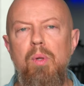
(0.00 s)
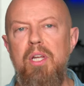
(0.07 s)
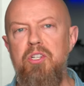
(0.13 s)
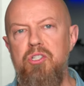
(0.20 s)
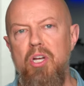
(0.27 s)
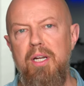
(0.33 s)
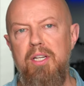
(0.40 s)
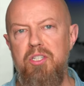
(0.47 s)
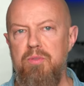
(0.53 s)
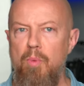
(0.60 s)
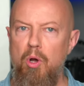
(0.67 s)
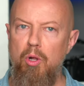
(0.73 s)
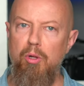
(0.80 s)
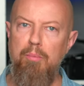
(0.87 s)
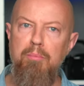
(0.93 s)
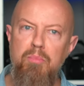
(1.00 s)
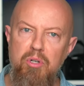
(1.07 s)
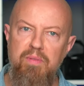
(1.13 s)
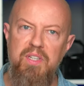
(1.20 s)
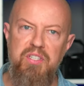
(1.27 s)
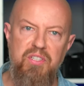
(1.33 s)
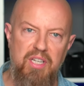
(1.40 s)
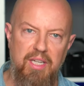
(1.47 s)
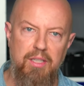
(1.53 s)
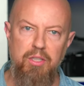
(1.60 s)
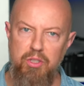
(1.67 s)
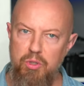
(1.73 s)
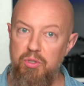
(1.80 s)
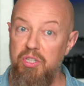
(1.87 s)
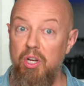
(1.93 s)
Well, I shot a small movie scene
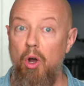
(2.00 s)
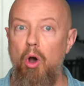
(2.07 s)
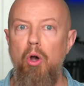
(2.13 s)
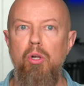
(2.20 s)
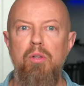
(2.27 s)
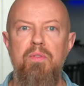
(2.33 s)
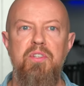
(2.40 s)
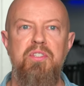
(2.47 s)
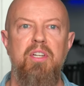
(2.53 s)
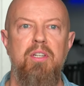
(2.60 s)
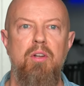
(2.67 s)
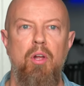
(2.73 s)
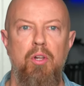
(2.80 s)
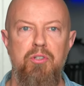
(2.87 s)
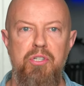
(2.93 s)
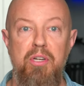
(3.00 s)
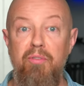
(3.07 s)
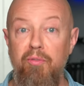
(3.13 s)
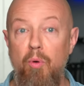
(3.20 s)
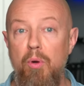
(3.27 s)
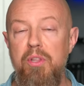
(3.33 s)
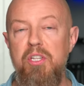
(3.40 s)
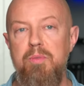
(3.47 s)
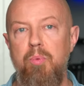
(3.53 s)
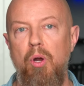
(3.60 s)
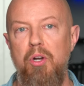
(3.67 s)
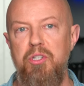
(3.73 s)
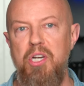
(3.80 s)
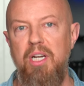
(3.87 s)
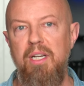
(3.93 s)
using all of this technology for this
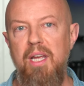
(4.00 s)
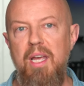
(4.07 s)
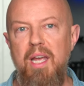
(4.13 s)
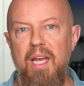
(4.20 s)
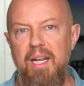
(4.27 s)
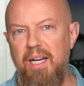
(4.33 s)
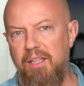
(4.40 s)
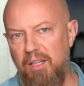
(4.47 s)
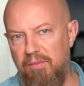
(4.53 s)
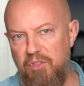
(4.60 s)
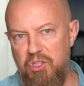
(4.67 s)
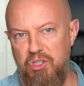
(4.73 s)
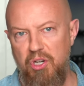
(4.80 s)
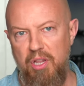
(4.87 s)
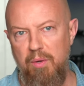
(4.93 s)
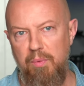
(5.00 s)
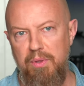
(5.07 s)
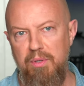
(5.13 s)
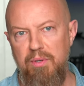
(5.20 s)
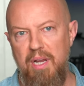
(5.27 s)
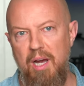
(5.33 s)
project, and I'd love to share that with you